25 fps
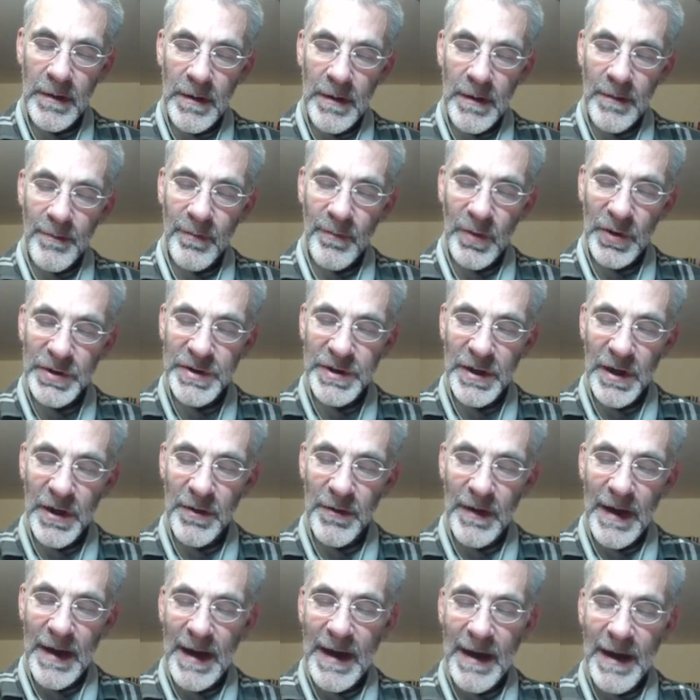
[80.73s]

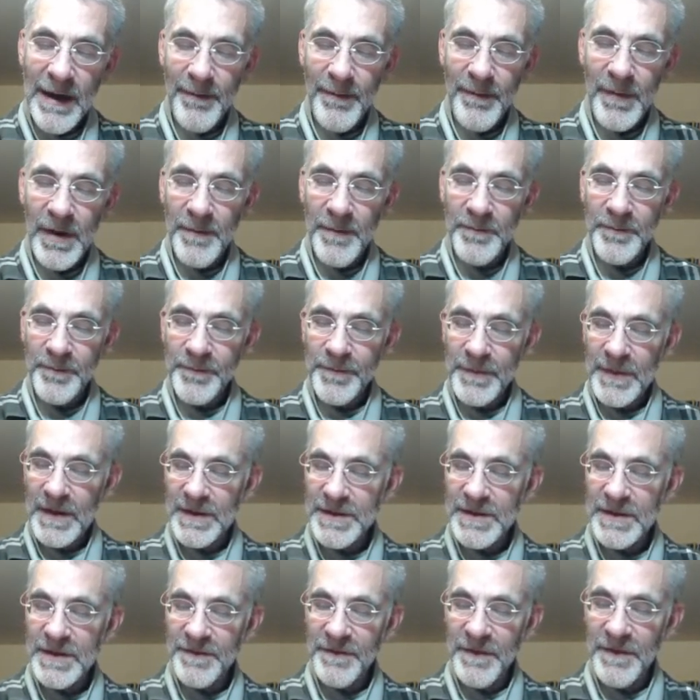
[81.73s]
modulo M.
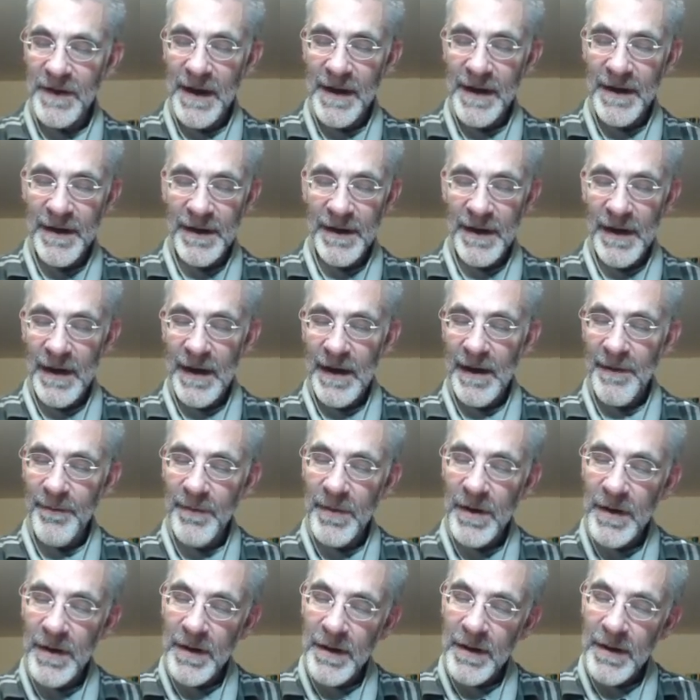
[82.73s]
This is for any
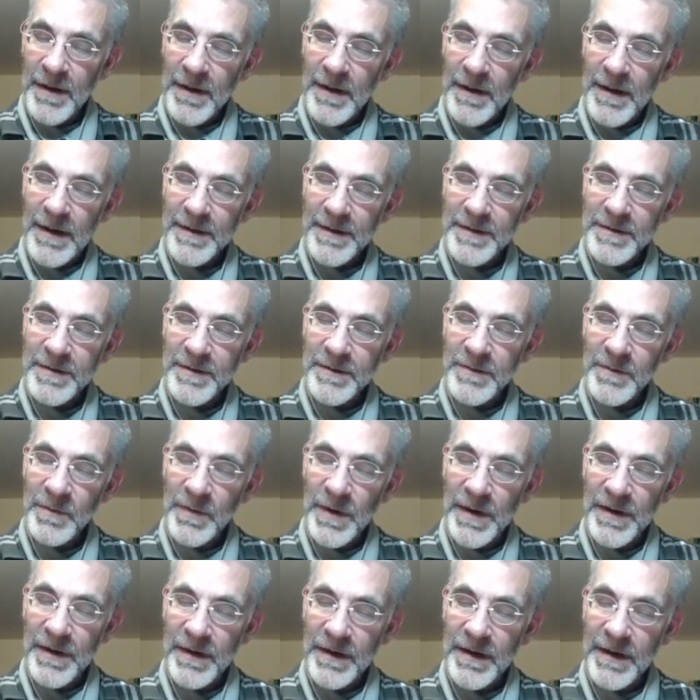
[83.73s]
M, and
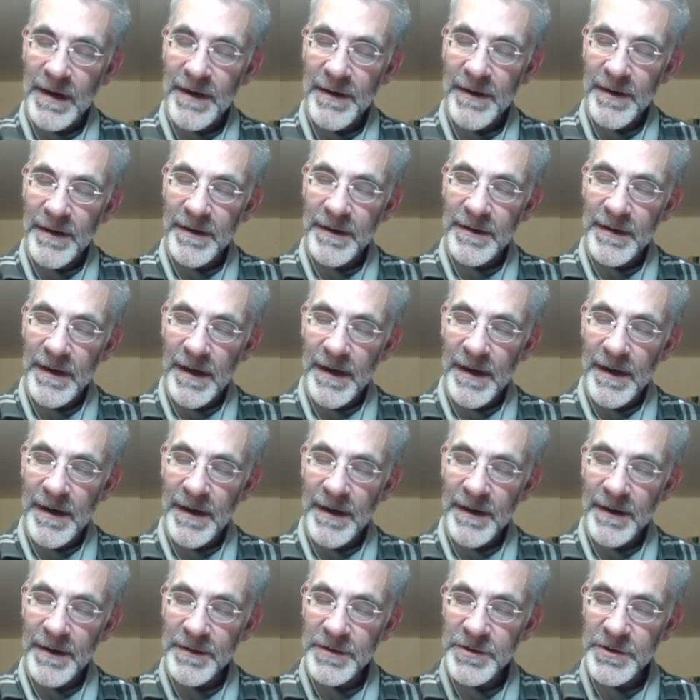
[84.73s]
we again need
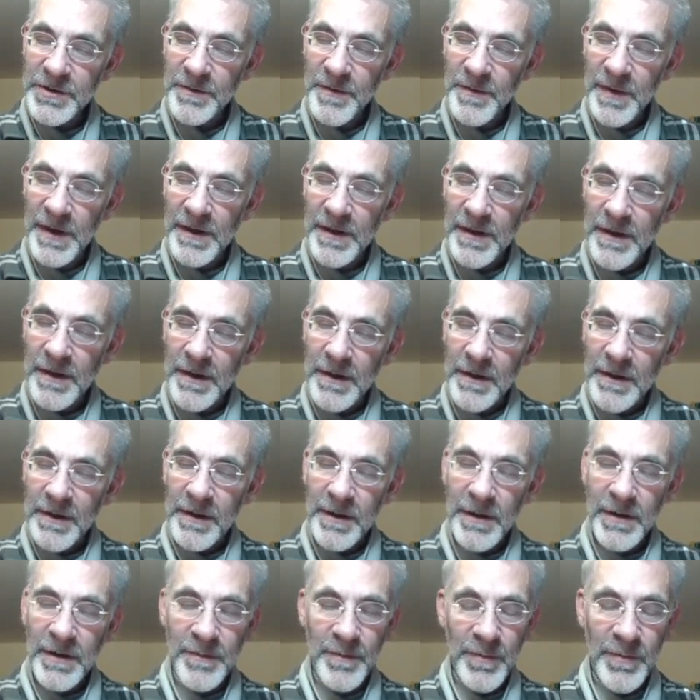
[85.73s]
A should be
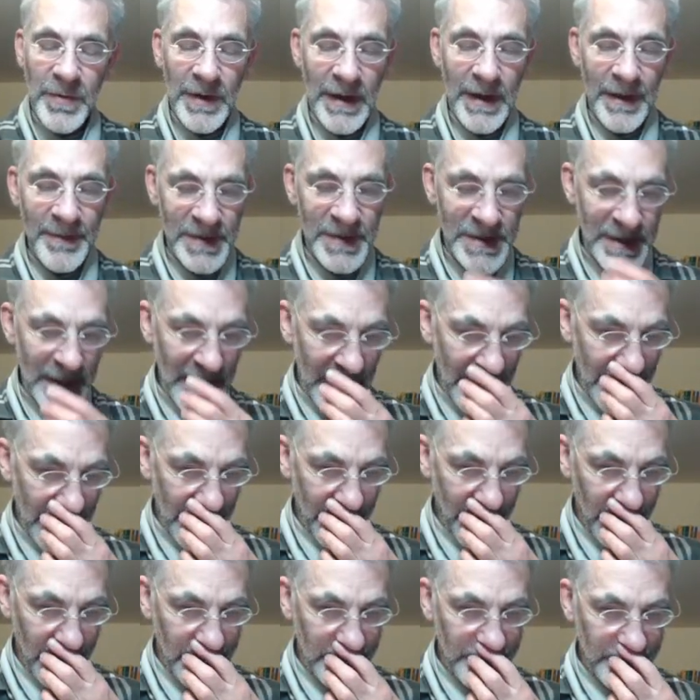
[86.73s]
co-prime to
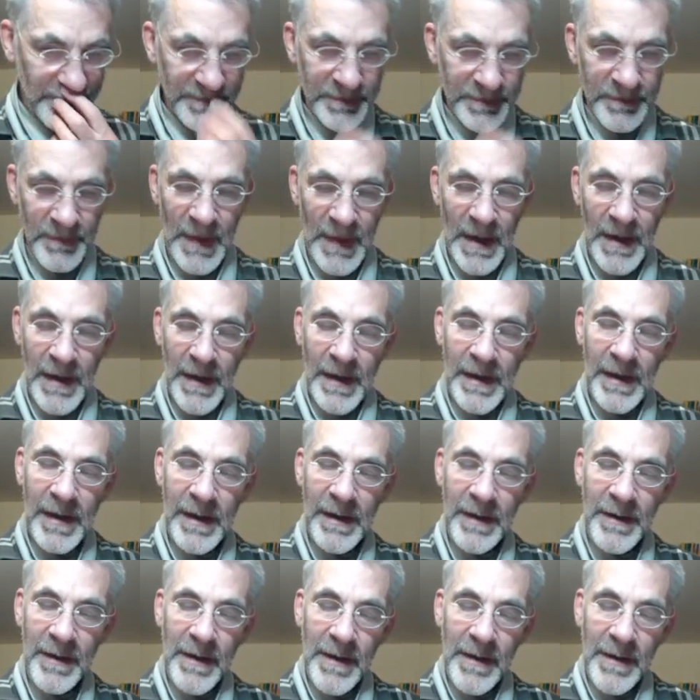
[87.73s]
M.
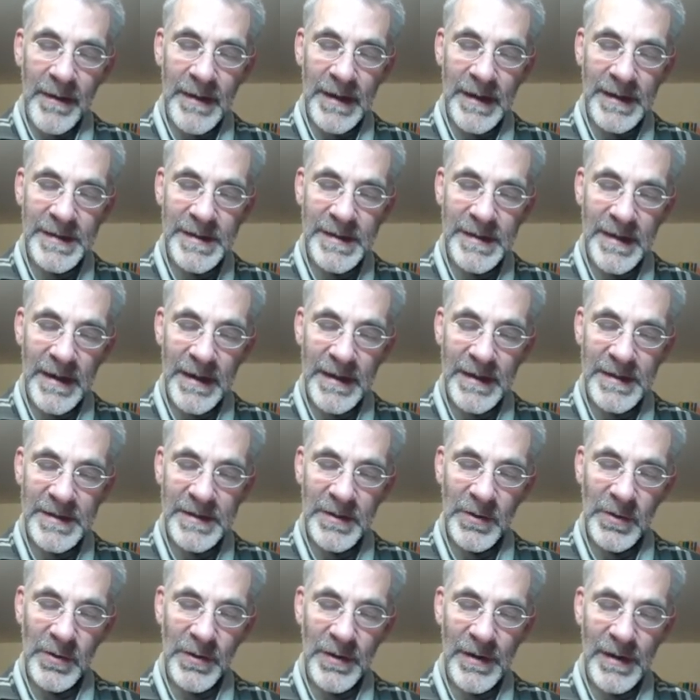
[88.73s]
Here, this is
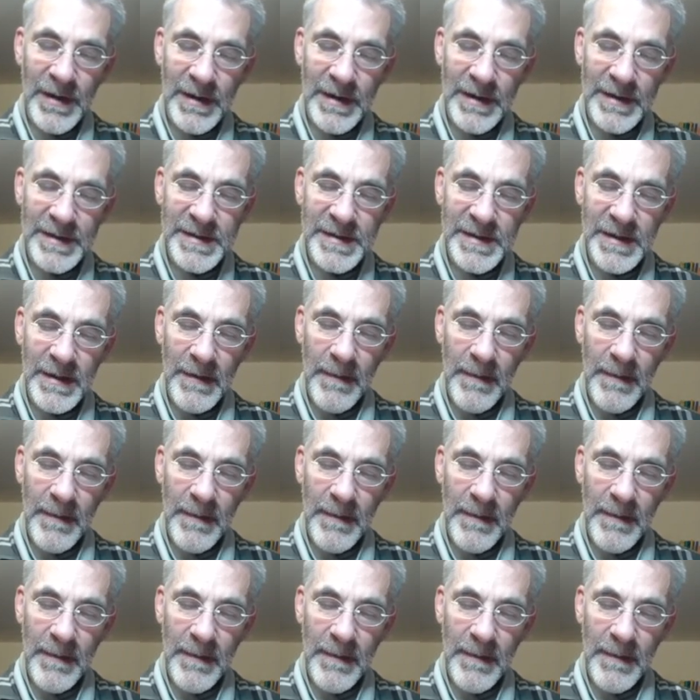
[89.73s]
Euler's